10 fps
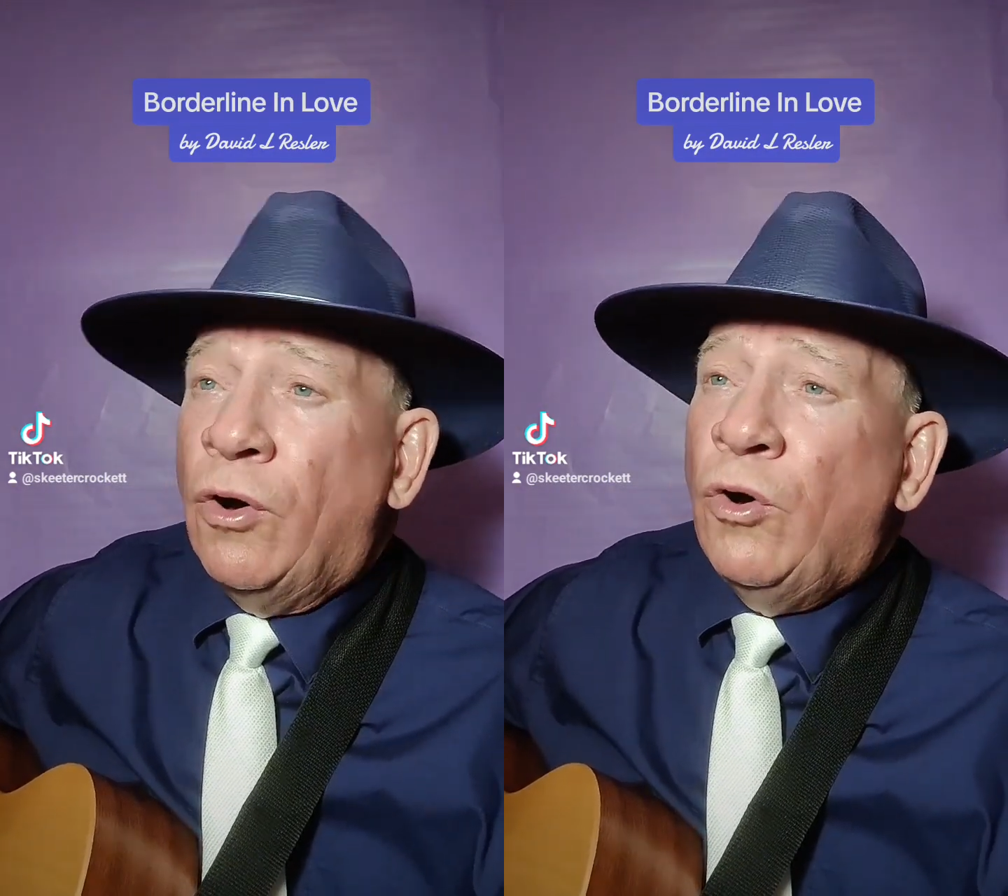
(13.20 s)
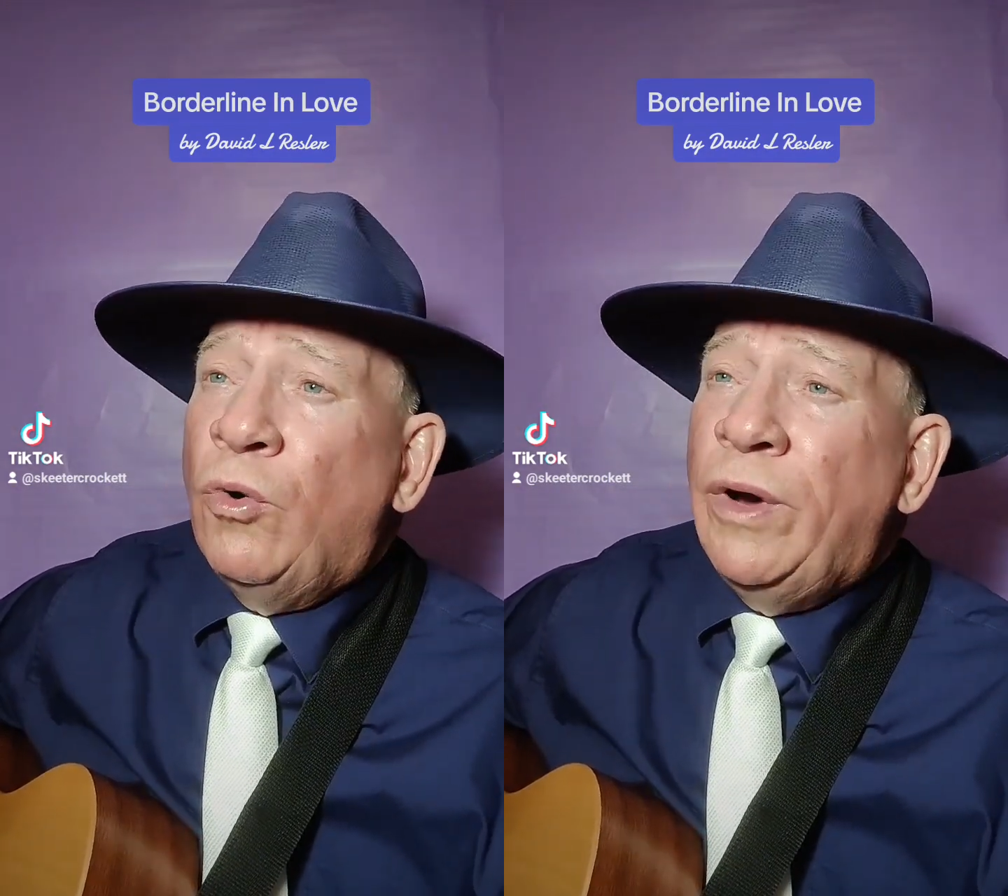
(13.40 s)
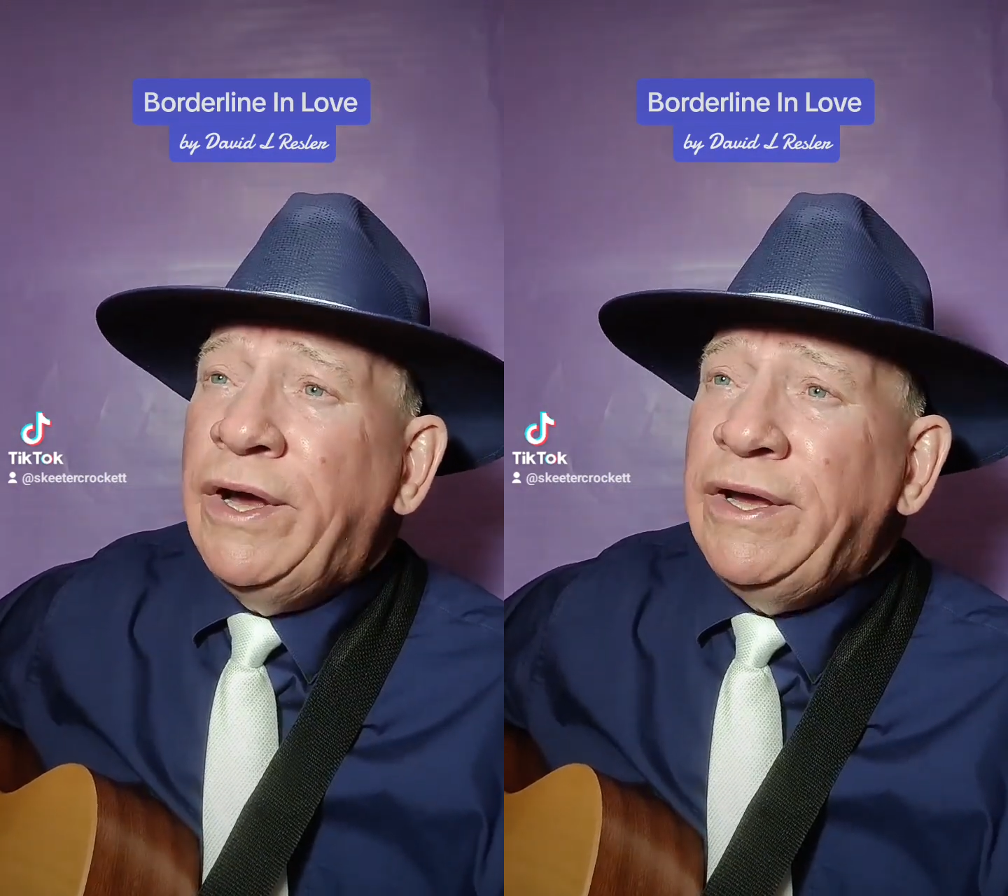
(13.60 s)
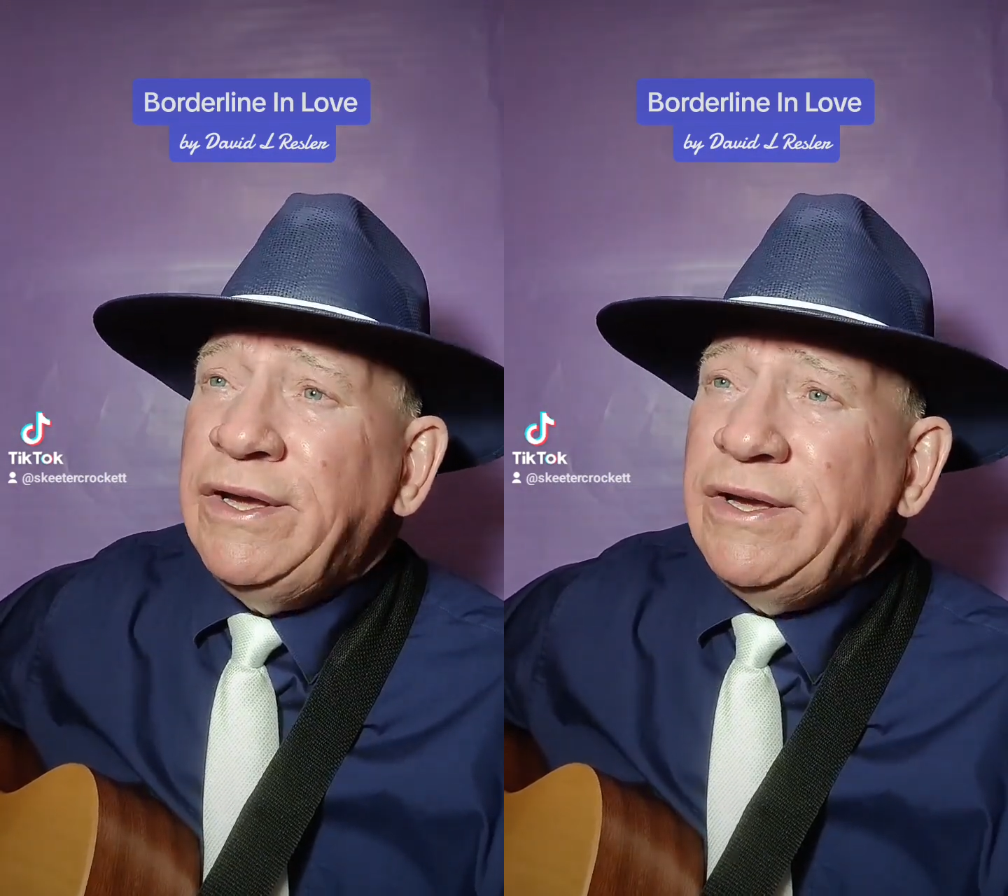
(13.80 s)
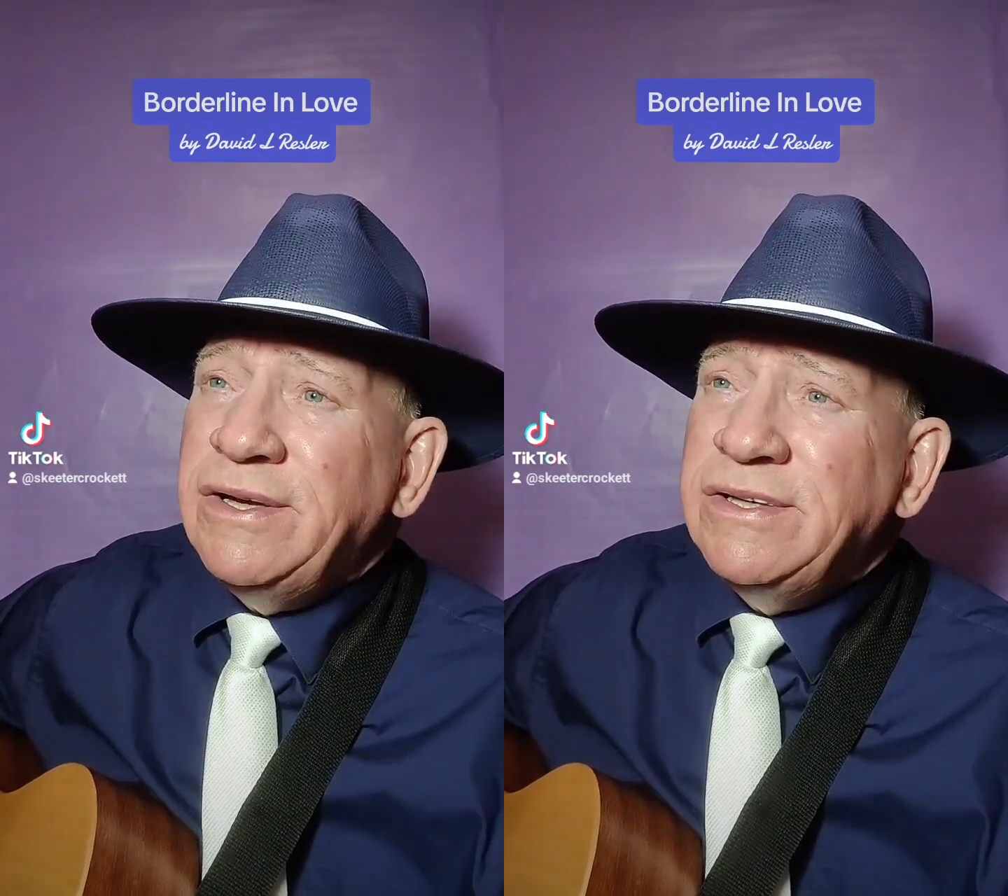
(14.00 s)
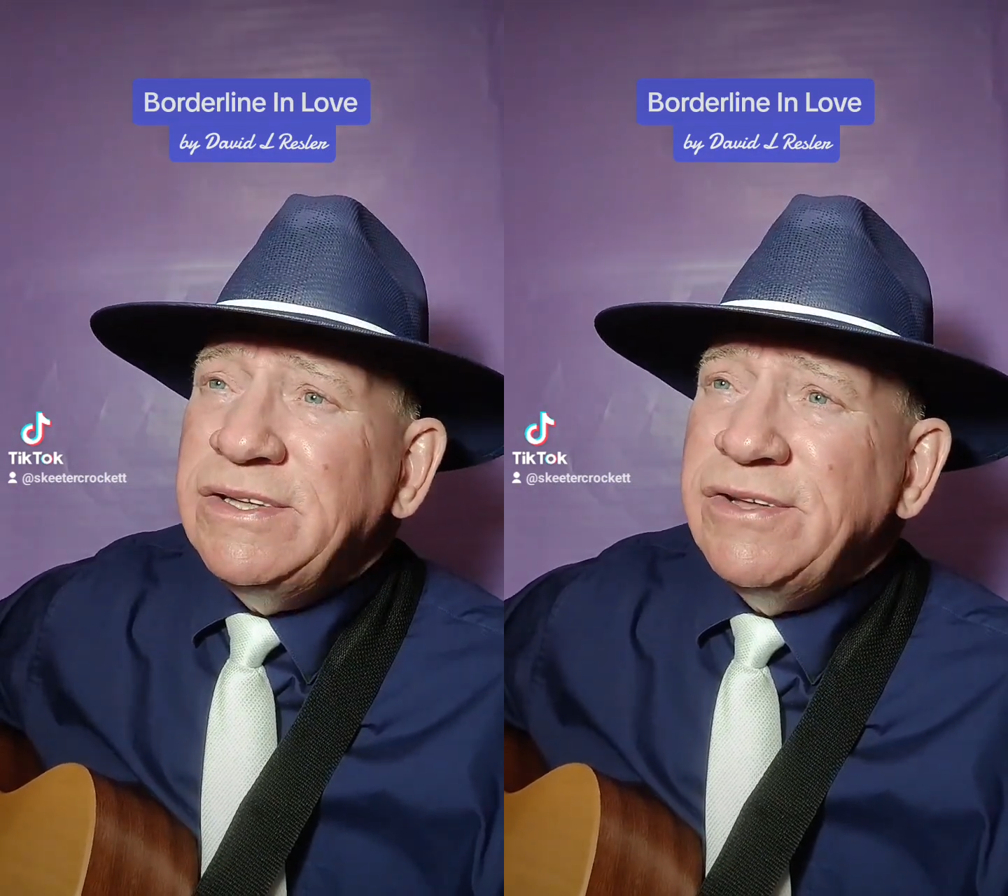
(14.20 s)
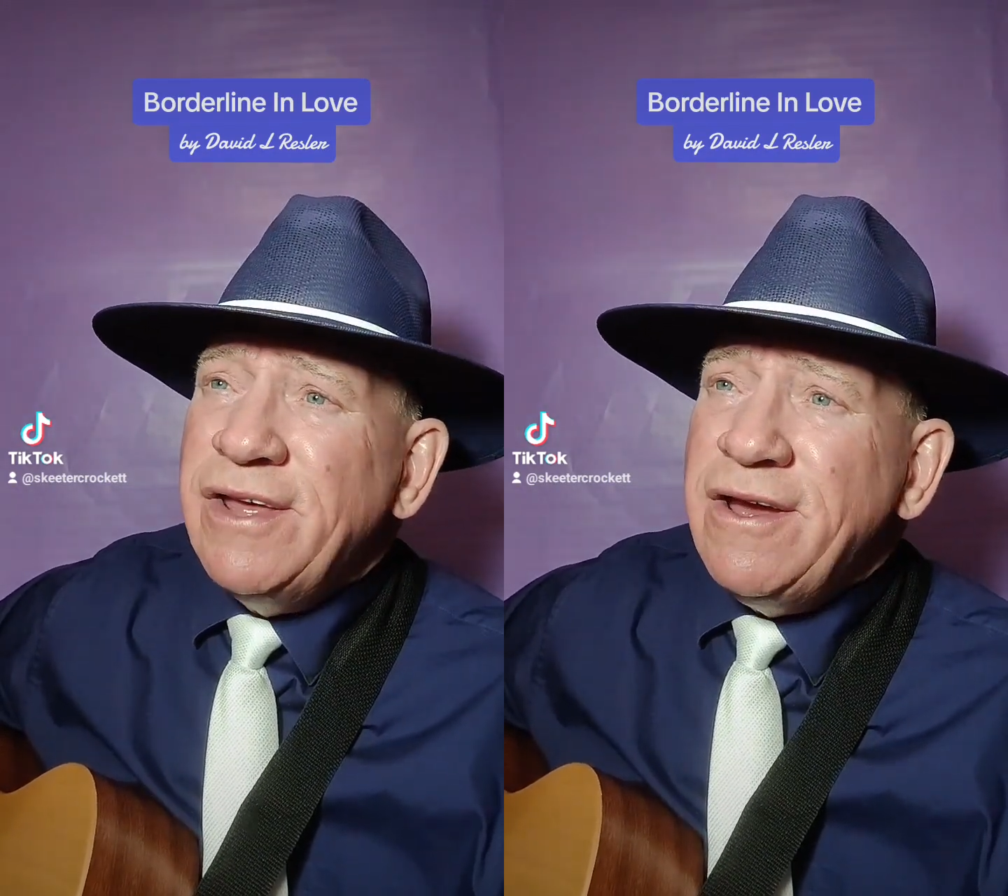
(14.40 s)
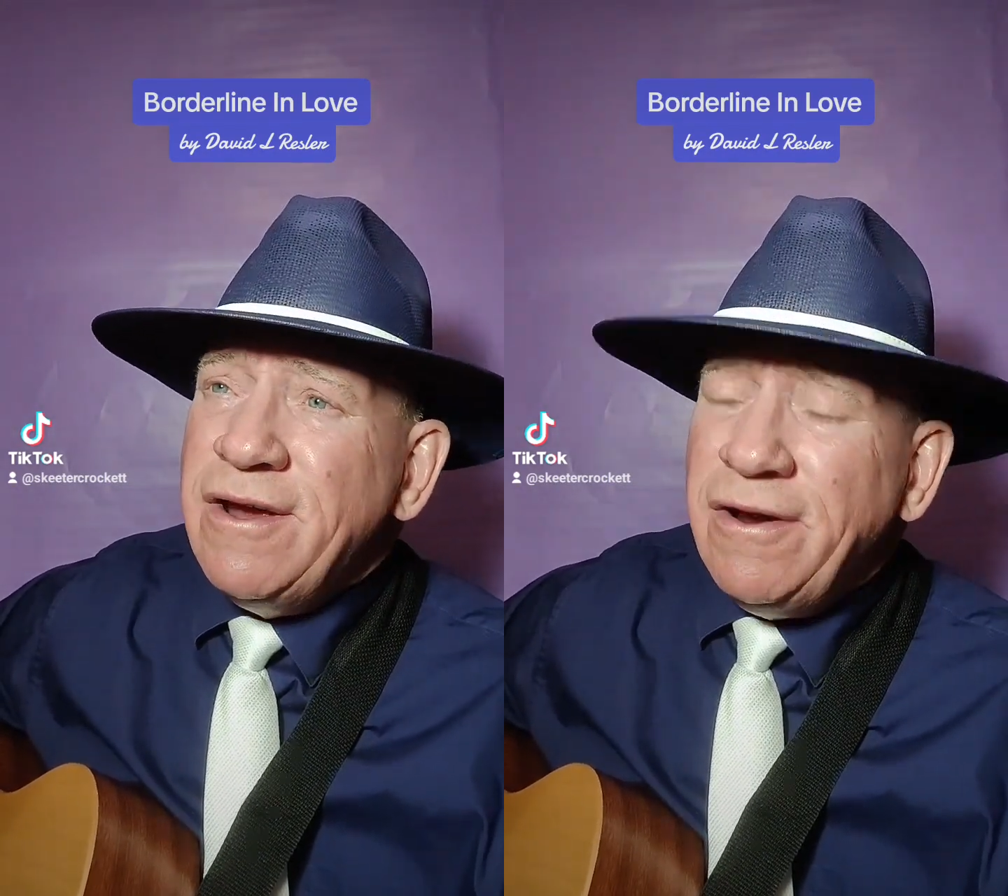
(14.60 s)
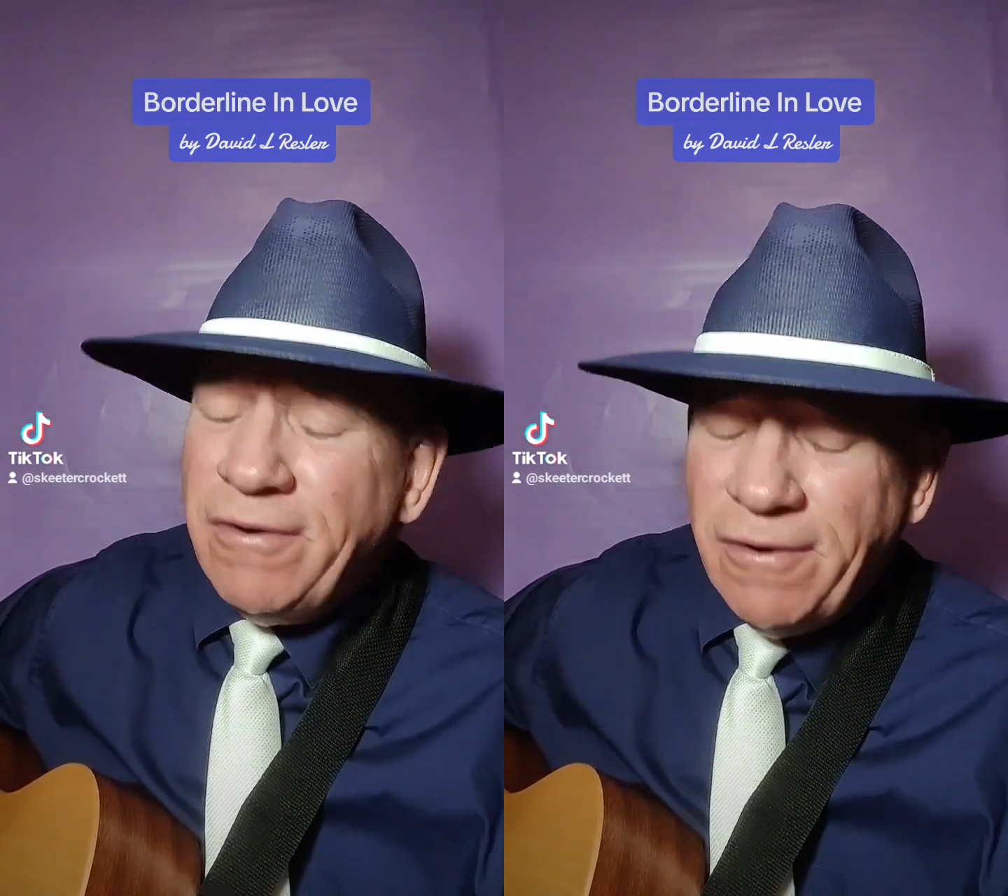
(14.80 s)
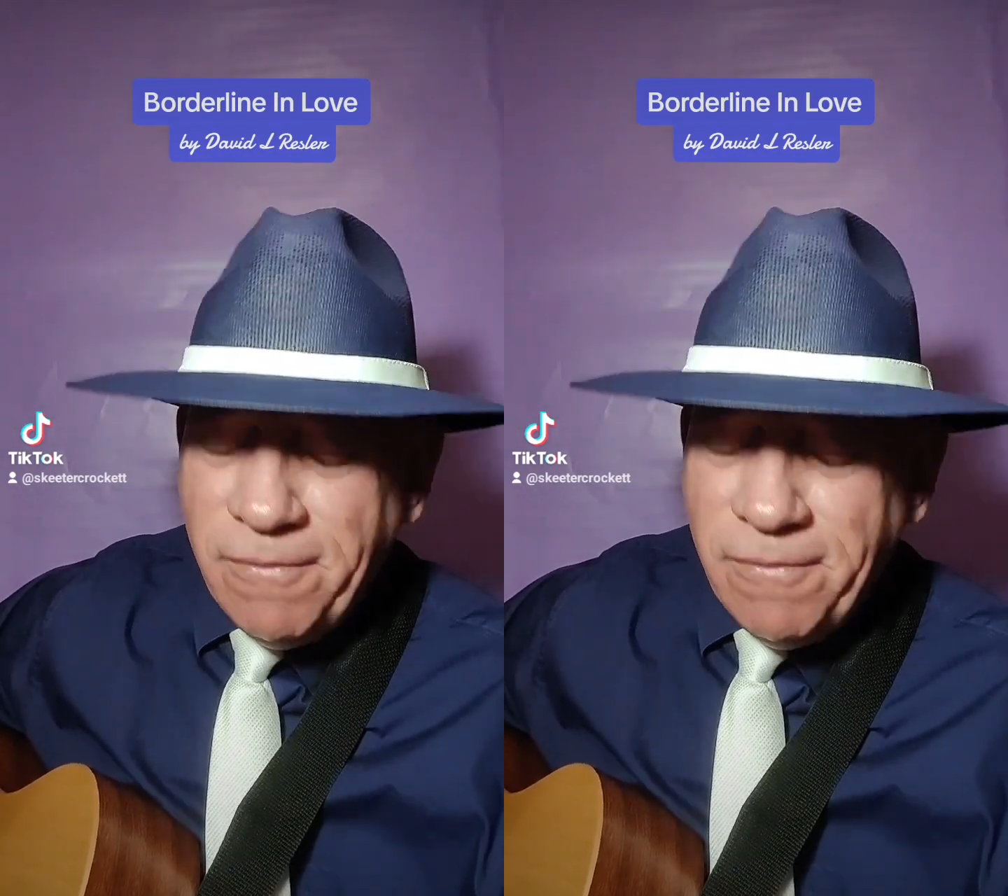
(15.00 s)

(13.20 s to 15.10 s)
always there